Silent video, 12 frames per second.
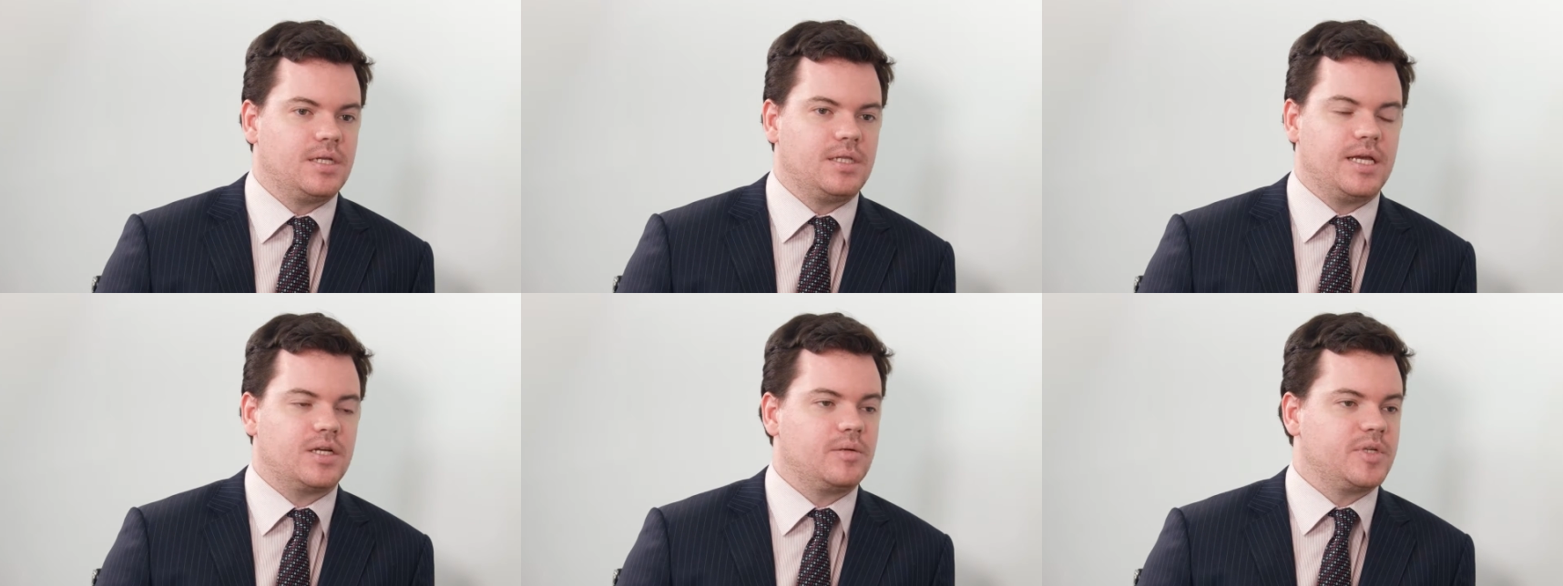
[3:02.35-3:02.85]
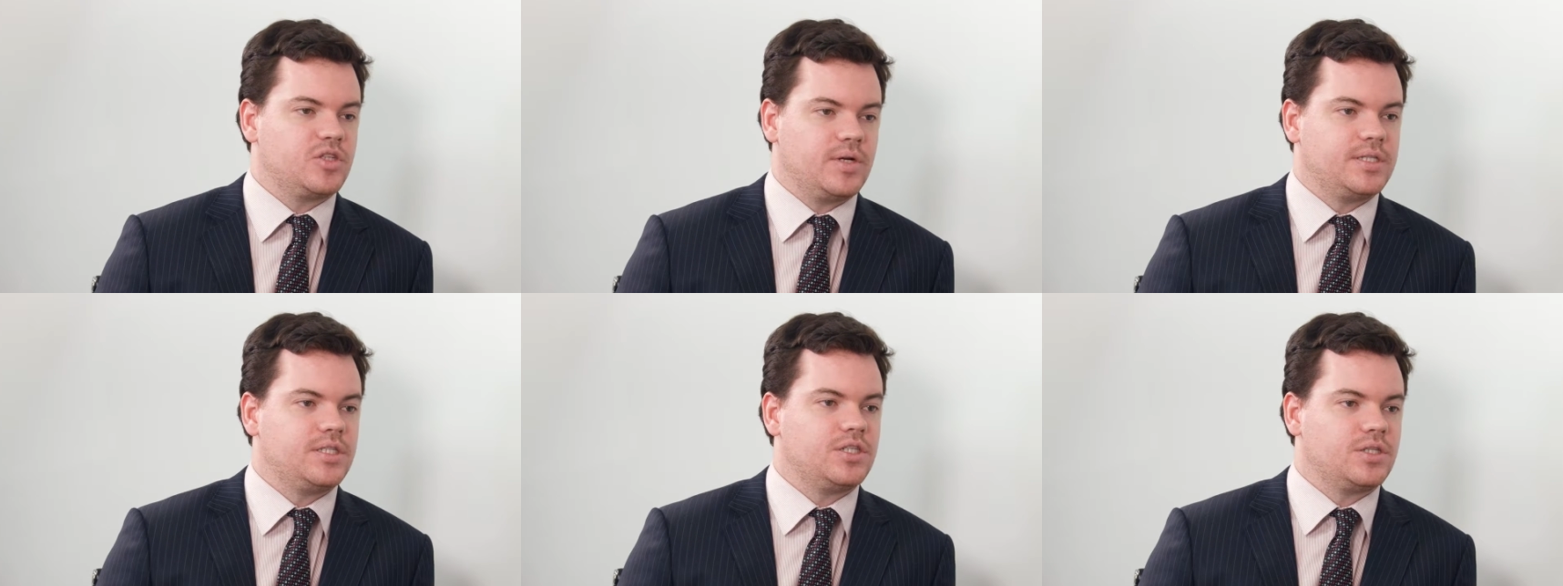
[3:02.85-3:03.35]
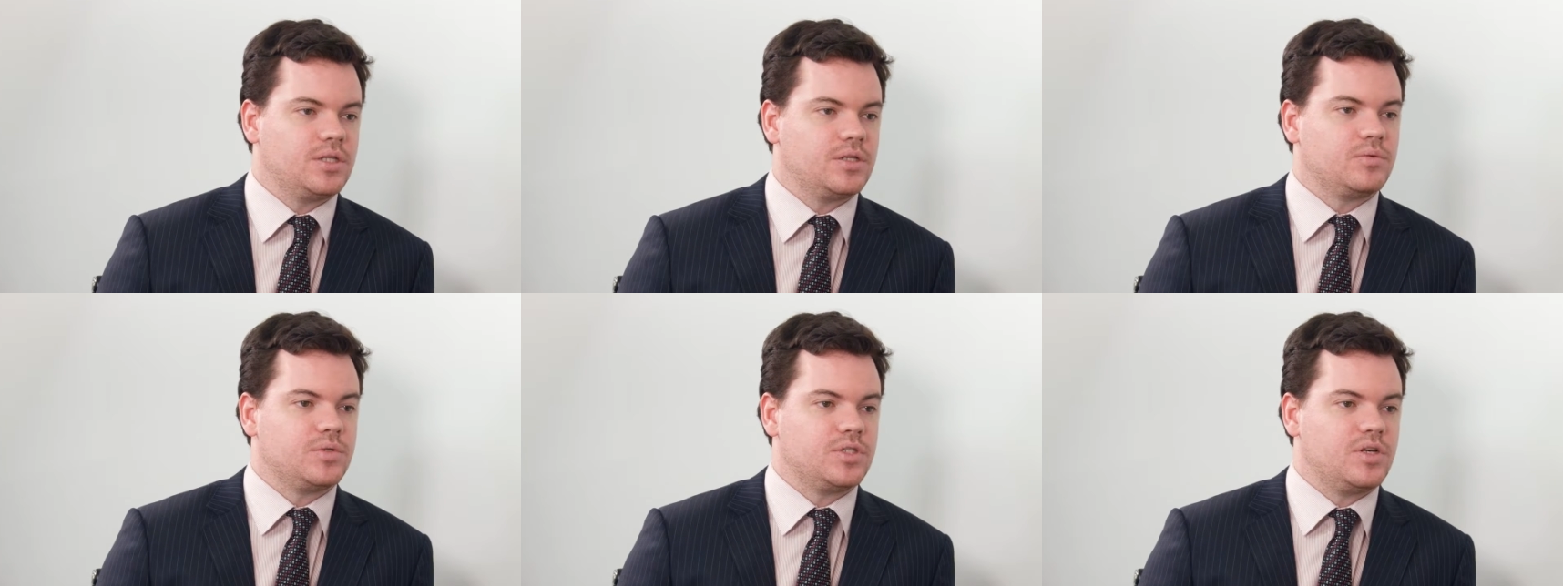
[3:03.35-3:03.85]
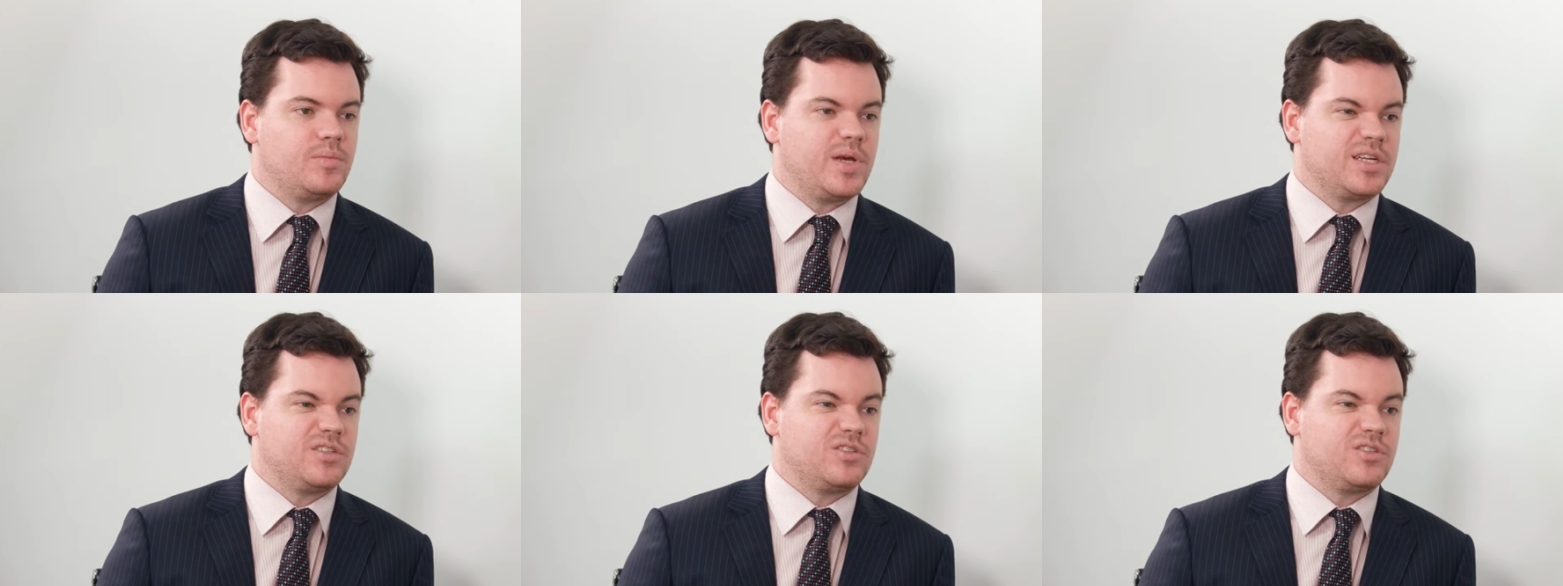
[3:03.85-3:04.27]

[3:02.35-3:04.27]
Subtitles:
the economic transition that the Reserve Bank